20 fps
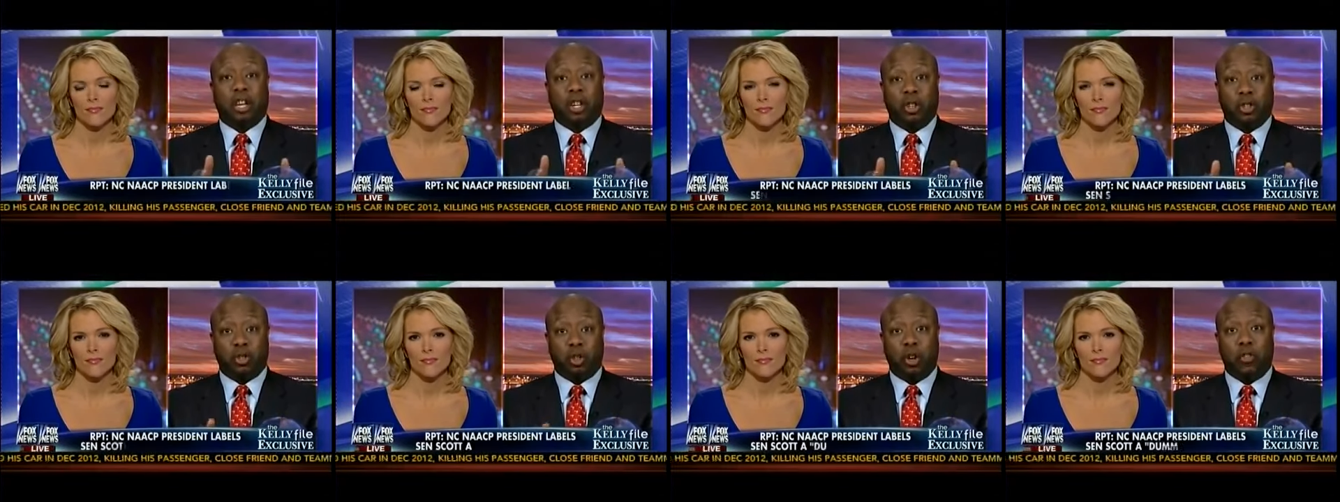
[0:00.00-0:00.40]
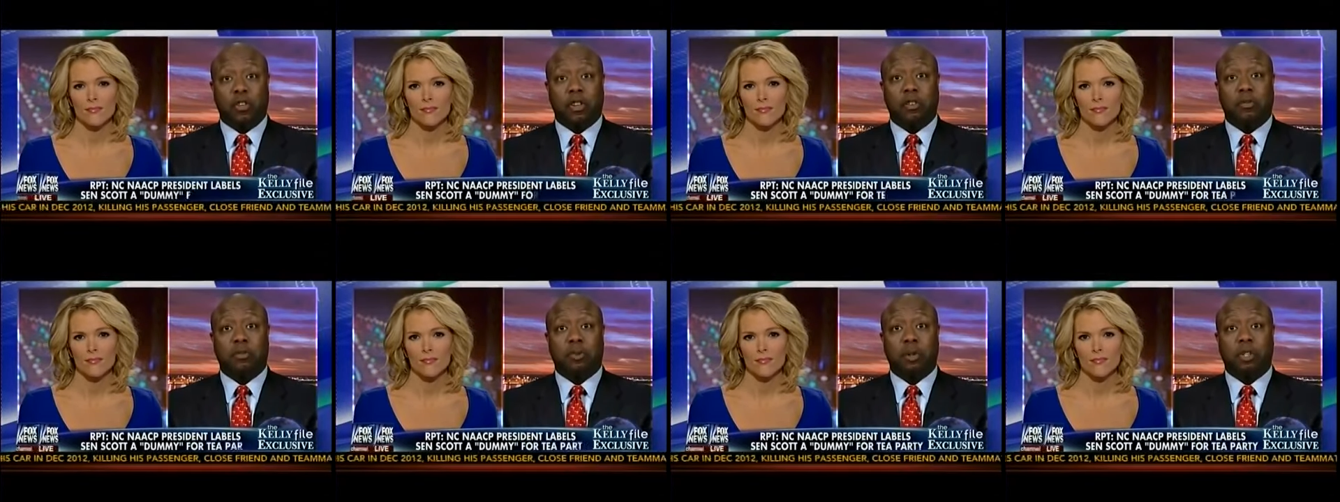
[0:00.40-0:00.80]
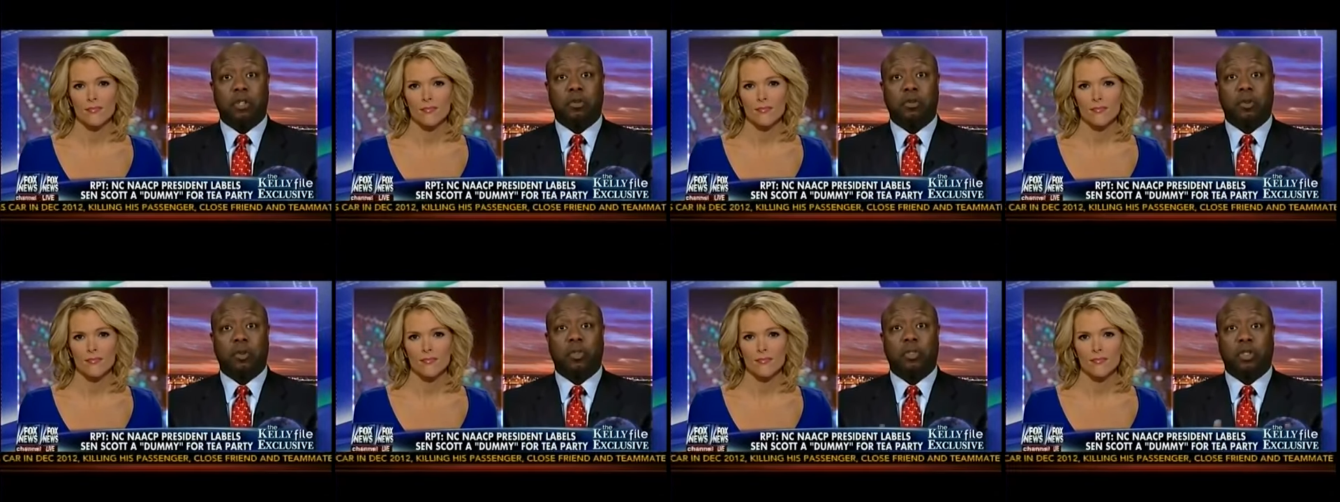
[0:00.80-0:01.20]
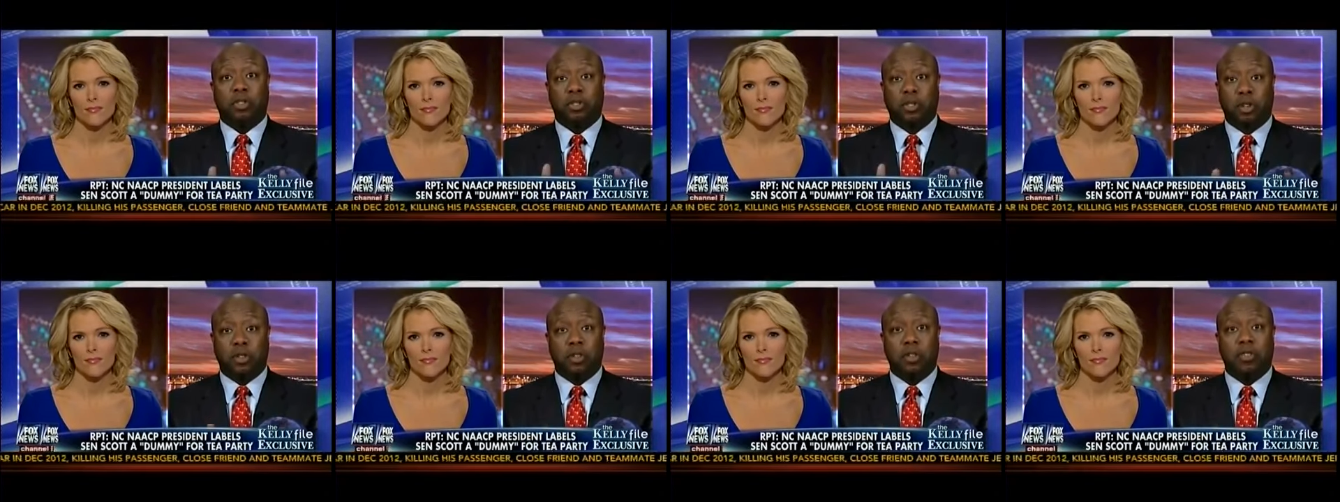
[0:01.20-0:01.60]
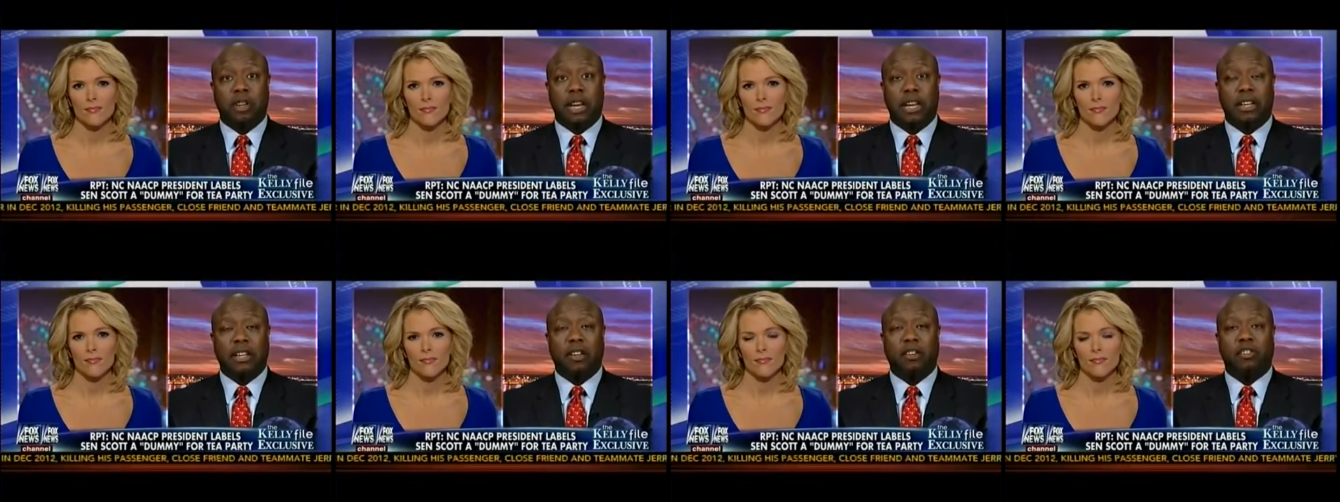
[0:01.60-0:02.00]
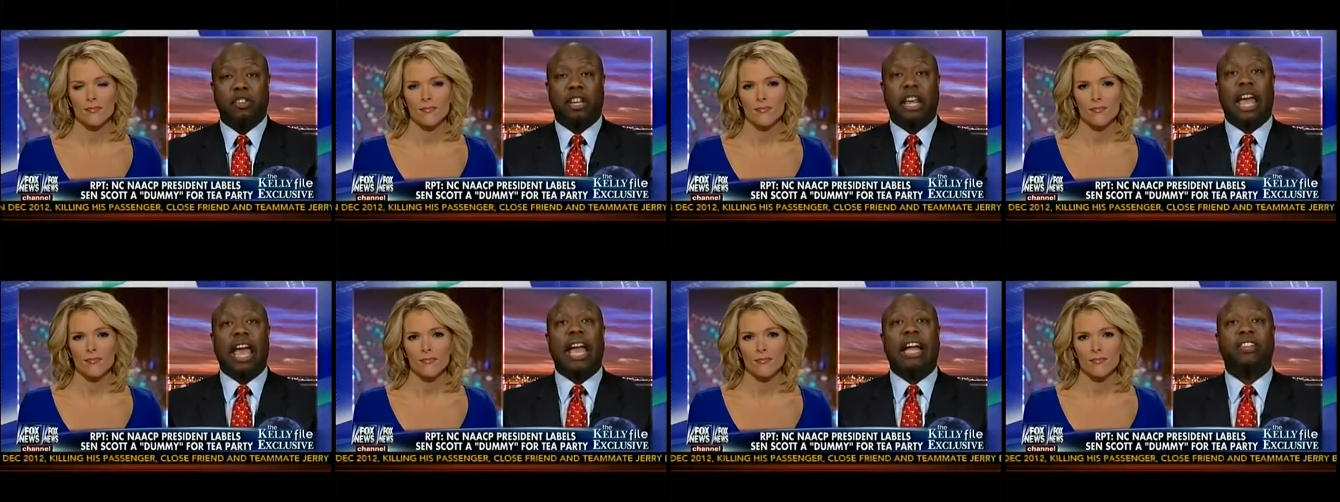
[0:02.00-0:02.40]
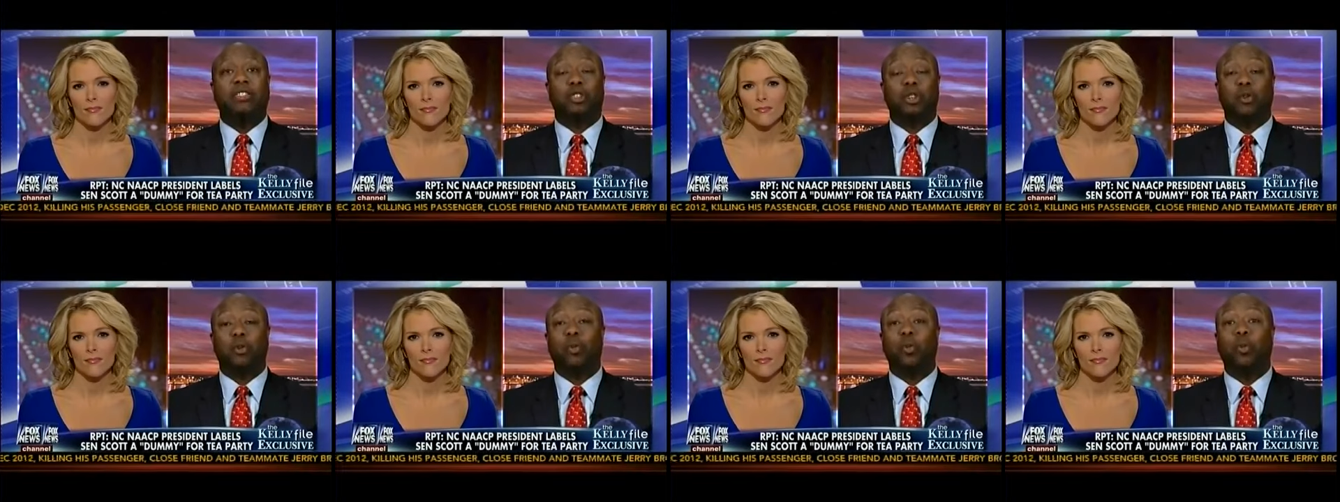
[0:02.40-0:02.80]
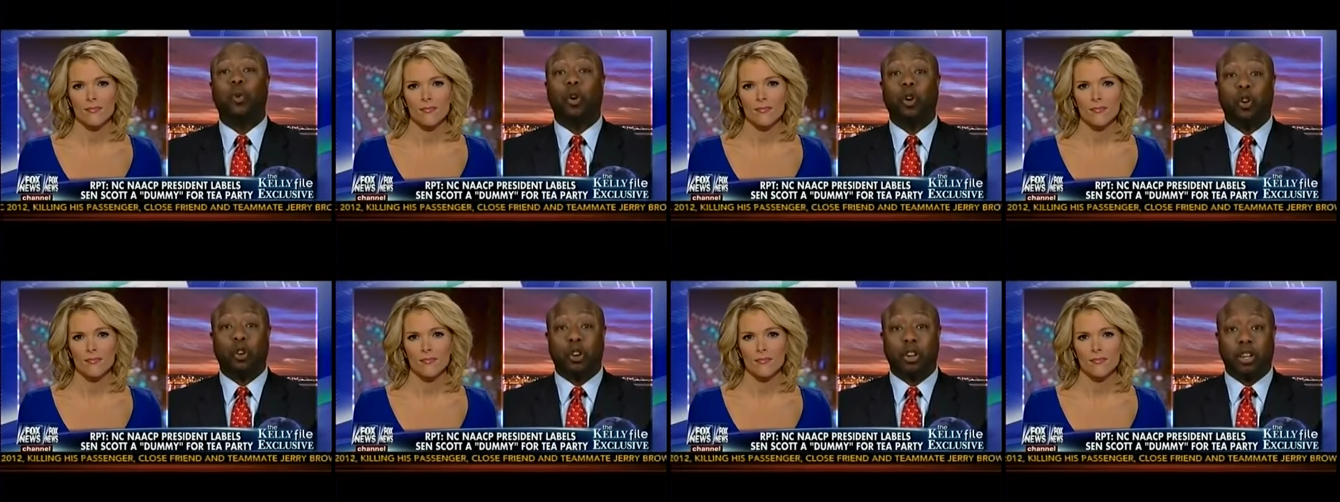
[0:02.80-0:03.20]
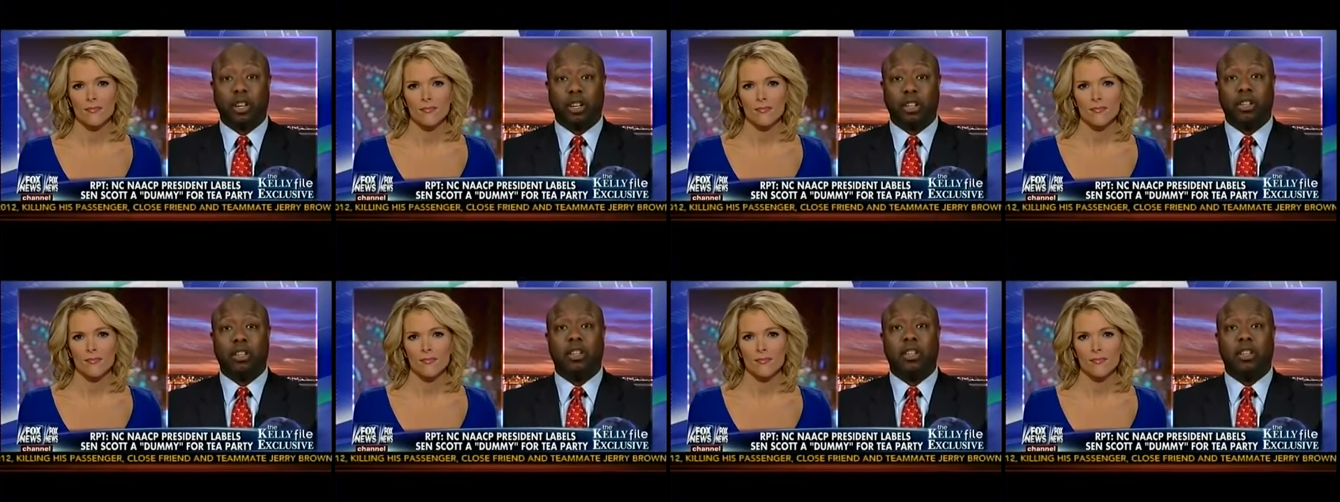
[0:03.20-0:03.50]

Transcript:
Speaker 1: conservative principles, conservative ideas that actually work,